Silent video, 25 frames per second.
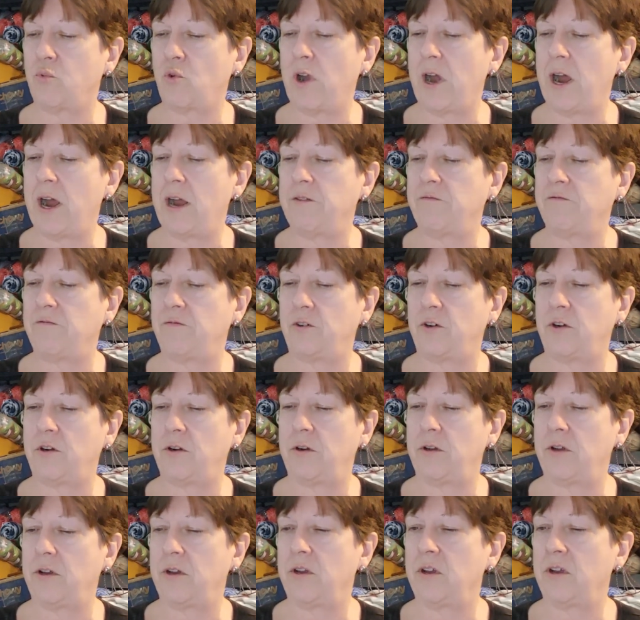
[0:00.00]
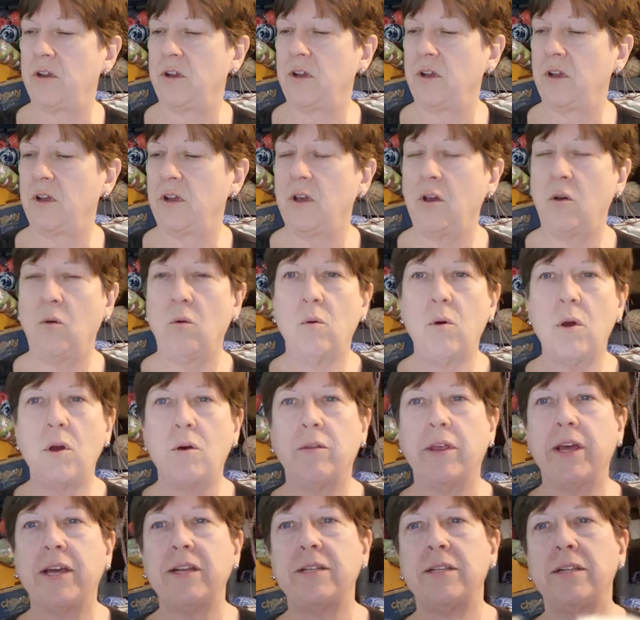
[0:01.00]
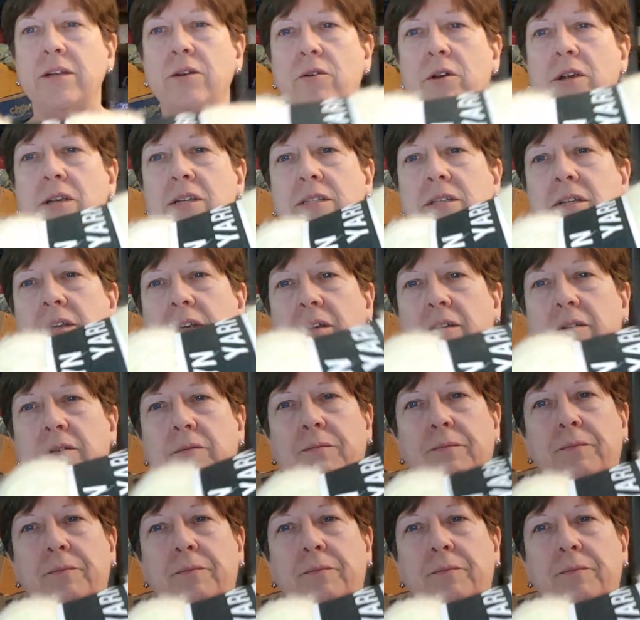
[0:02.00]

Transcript: Bradford. Whoa, that's interesting.